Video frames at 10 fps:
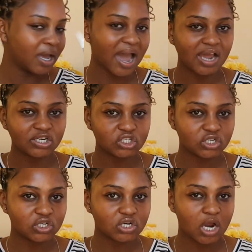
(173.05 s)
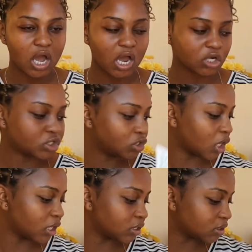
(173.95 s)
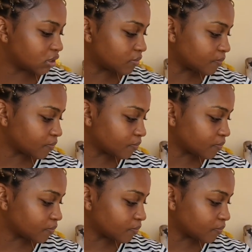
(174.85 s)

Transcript: under a hundred dollars